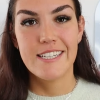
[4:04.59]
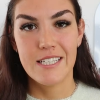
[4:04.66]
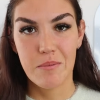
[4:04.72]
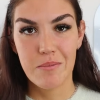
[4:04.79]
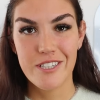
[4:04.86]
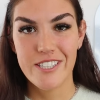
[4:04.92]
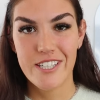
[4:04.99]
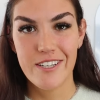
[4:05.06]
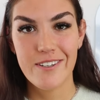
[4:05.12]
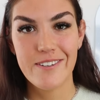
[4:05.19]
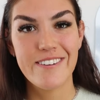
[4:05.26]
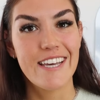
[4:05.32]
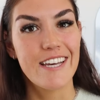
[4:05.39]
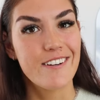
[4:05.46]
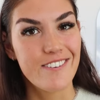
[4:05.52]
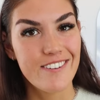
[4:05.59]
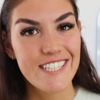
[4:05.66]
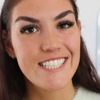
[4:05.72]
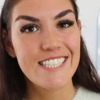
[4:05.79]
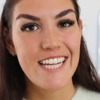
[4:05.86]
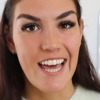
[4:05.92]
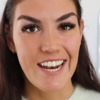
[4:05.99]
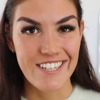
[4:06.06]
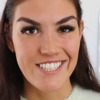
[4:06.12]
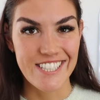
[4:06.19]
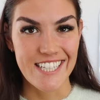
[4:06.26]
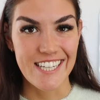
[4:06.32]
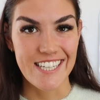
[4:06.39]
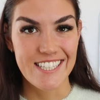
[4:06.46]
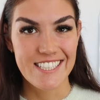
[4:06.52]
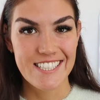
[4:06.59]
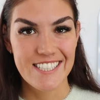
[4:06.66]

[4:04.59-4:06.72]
Number two, increased energy.